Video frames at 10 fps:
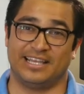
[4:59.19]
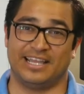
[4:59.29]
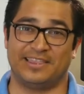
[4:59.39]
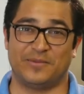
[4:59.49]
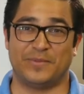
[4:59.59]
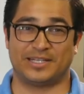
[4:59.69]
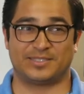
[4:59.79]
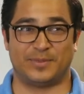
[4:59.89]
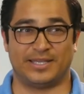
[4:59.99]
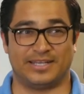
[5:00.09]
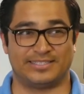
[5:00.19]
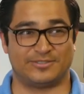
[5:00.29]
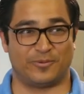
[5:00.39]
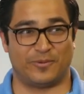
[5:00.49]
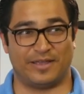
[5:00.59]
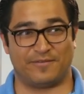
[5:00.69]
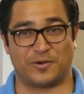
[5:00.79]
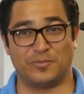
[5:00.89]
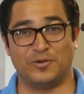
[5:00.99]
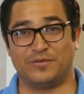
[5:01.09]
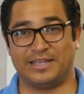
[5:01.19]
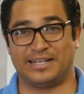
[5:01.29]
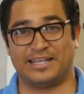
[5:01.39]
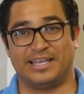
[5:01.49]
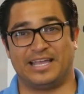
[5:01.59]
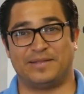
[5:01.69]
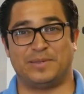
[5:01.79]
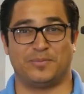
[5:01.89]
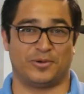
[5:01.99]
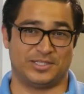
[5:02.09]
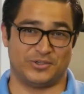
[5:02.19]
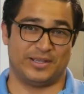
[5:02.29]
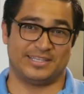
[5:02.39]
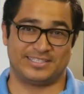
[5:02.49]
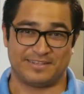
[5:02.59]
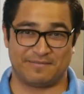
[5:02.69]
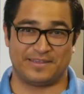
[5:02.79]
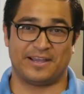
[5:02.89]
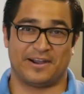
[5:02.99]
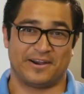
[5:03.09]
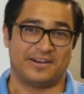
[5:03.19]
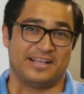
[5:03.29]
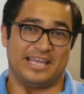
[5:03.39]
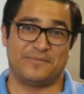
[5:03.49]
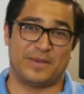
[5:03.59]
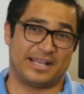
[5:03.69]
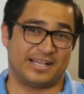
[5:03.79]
in the mix because if you're moving and people are enjoying this in VR, it might